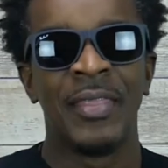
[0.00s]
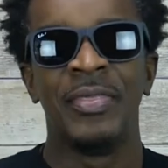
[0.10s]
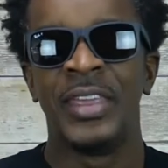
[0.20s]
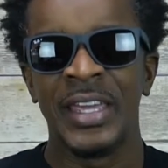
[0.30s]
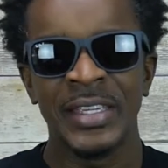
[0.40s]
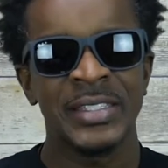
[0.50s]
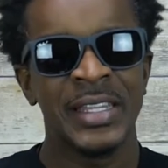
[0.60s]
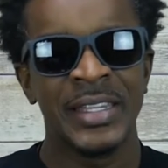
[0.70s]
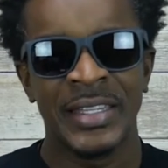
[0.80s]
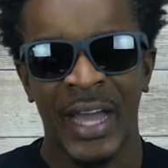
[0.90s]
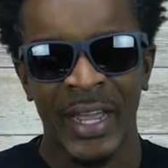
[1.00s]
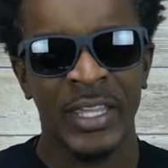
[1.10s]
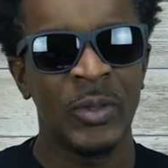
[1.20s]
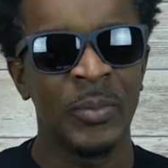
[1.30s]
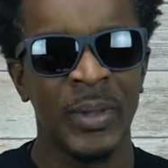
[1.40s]
This
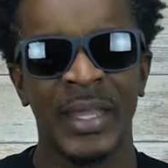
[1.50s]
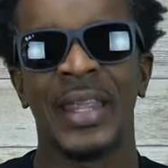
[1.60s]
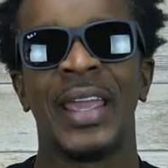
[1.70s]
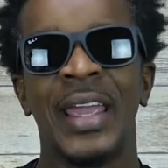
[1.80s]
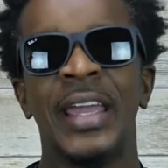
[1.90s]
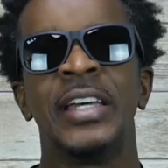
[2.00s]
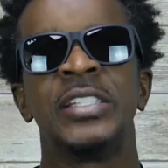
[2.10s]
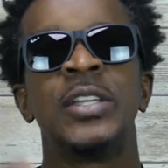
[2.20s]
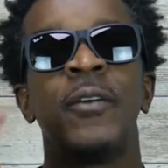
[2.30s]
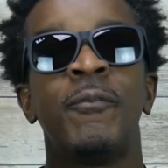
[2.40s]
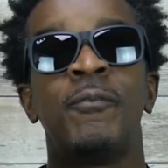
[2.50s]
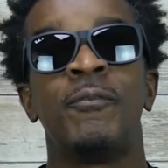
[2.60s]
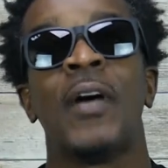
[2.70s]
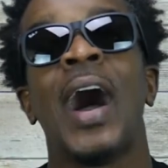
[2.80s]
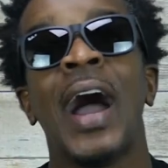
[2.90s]
document is
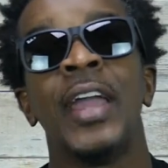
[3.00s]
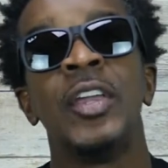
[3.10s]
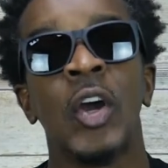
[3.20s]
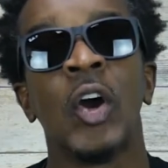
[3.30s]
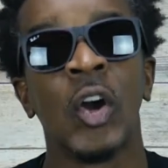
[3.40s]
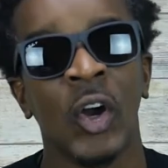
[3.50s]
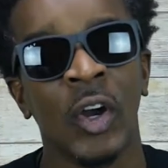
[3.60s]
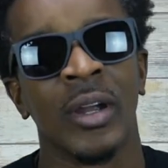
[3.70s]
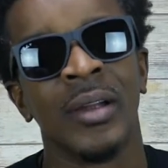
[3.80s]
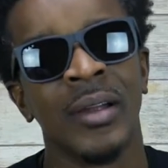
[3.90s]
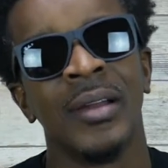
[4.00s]
fire.